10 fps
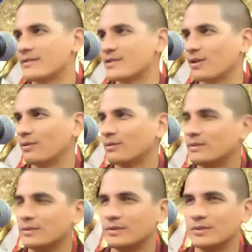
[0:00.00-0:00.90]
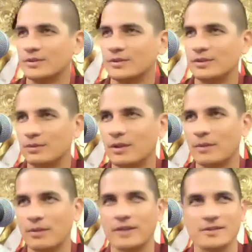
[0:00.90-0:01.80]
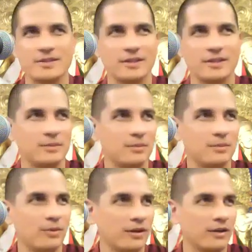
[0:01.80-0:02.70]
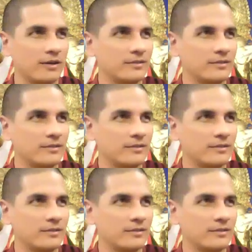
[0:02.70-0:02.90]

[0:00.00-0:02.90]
so you got to practice a little bit more.